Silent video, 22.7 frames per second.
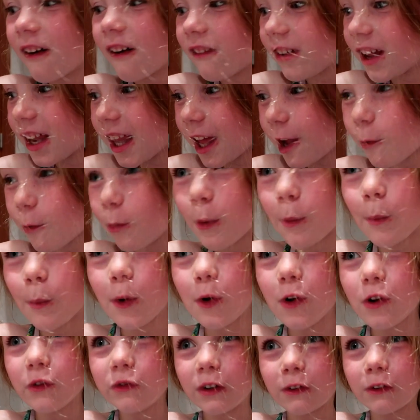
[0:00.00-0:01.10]
feel like we're
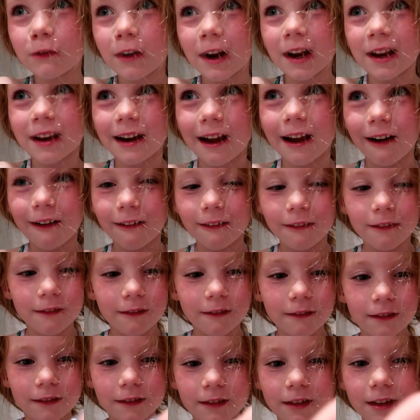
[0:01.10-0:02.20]
moving right now.
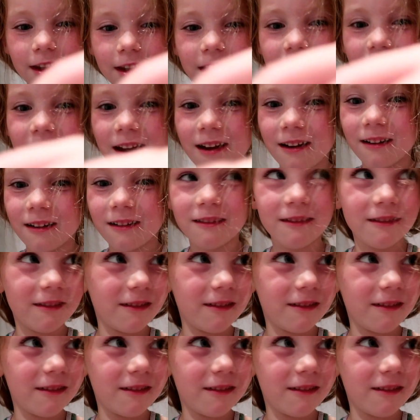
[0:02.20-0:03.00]
Do you?